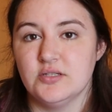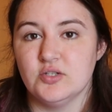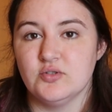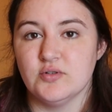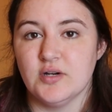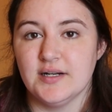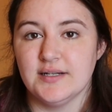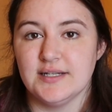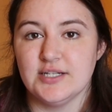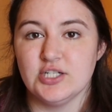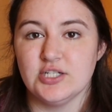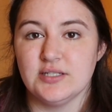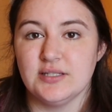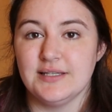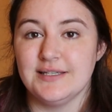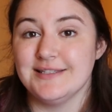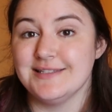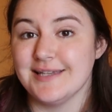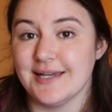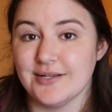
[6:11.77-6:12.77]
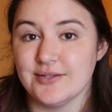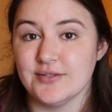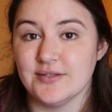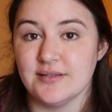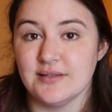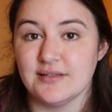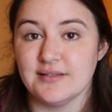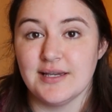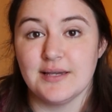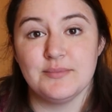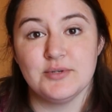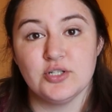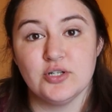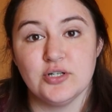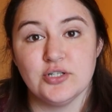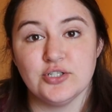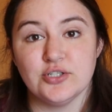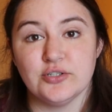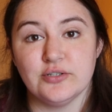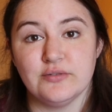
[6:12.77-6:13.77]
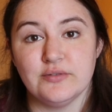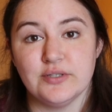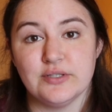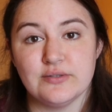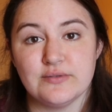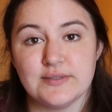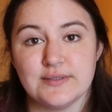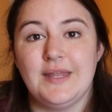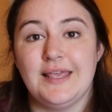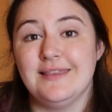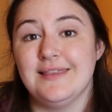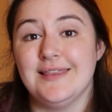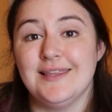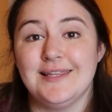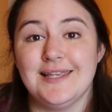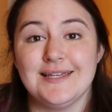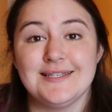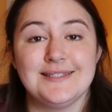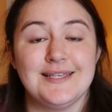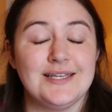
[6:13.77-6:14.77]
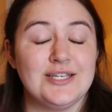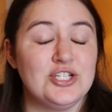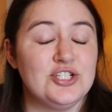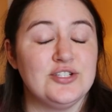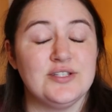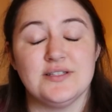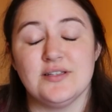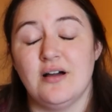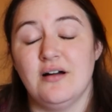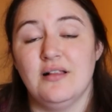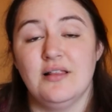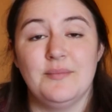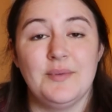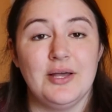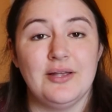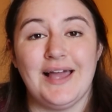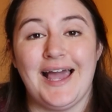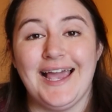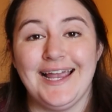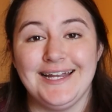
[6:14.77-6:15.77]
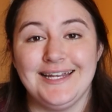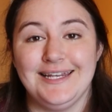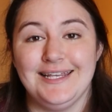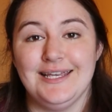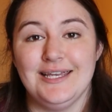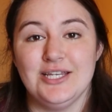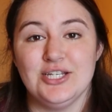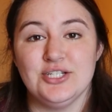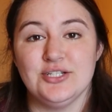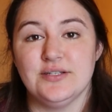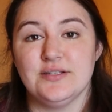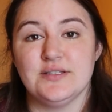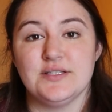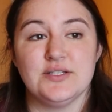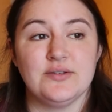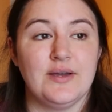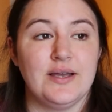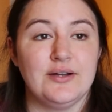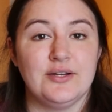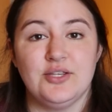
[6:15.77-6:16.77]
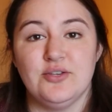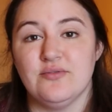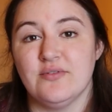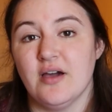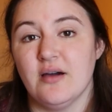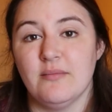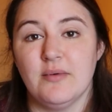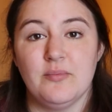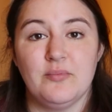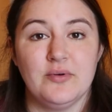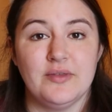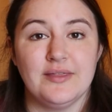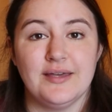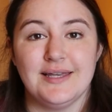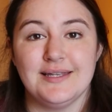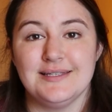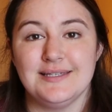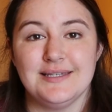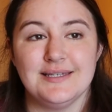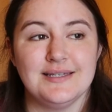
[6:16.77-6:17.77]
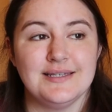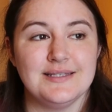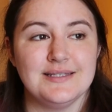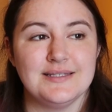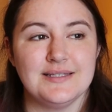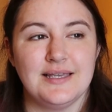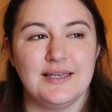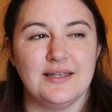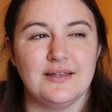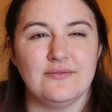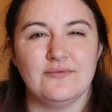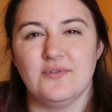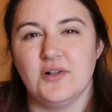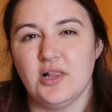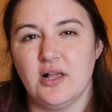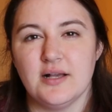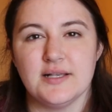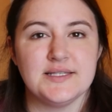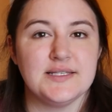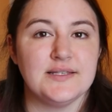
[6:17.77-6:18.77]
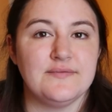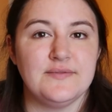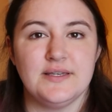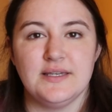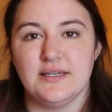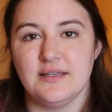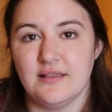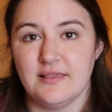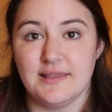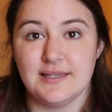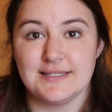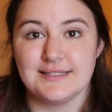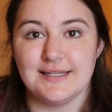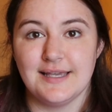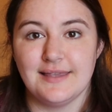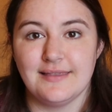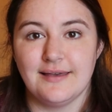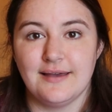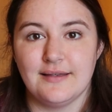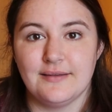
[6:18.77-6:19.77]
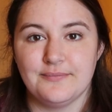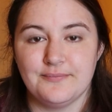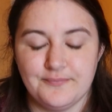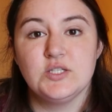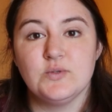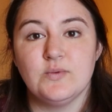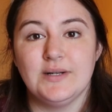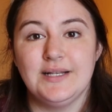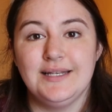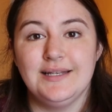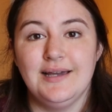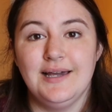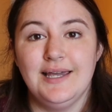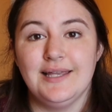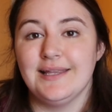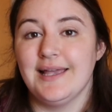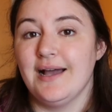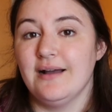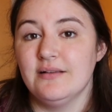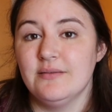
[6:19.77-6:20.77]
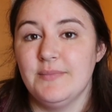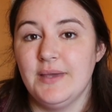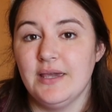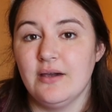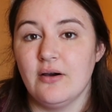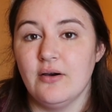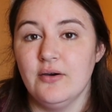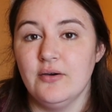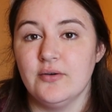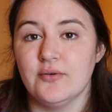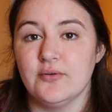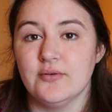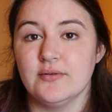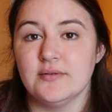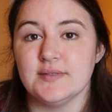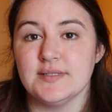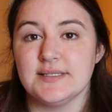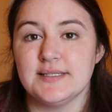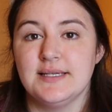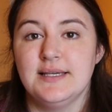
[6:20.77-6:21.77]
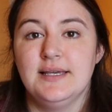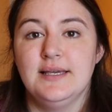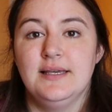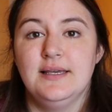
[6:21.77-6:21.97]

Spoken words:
to draw digitally, down to the type of charger you use. And then the next section is all about ideation. So how do you come up with ideas and philosophy and things like that. 29, how to make art goals.